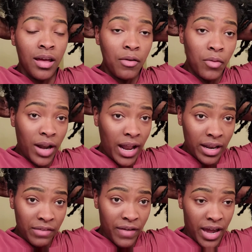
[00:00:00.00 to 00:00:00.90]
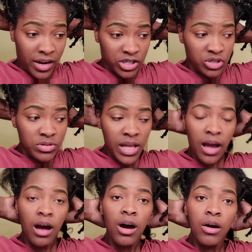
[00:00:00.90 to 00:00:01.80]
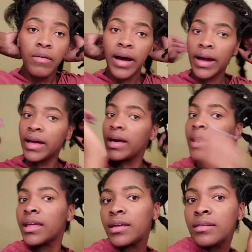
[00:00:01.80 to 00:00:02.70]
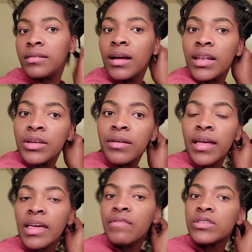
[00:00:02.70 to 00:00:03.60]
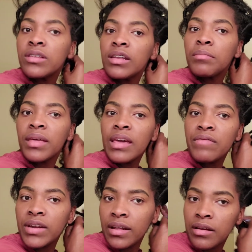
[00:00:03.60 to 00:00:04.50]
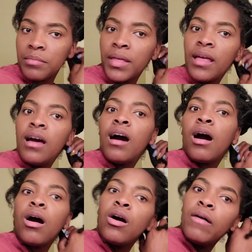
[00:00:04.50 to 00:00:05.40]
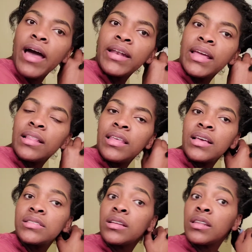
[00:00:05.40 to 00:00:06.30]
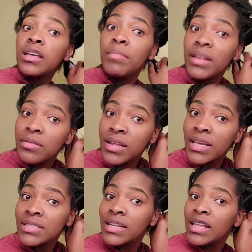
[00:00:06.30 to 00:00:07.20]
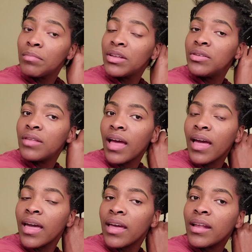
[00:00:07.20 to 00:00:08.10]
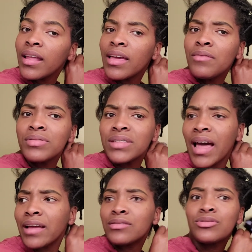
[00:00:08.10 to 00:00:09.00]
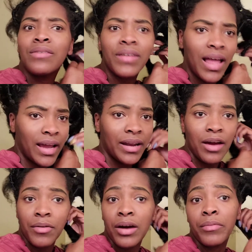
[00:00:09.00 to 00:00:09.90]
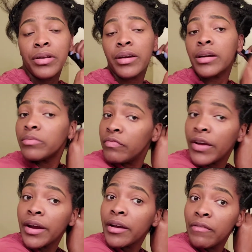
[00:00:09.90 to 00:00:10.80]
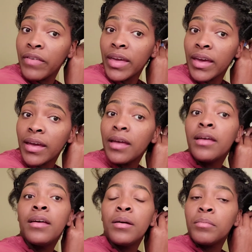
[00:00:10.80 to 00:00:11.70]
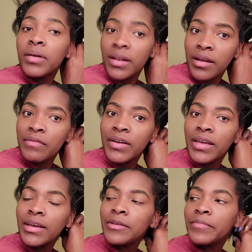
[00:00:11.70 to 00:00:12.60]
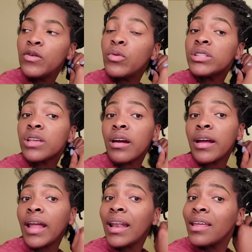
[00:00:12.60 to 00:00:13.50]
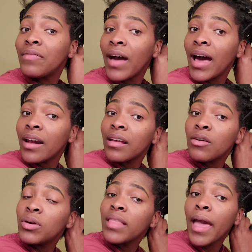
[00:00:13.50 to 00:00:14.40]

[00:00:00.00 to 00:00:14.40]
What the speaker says: When I left out of there, she was like, oh, I cut it a little uneven, so let me even it up. Oh, I did this, and let me do this, and let me do that. And it was like 12 o'clock at night when I went to her. Very convenient, but never again. Went to her, and I left out of there with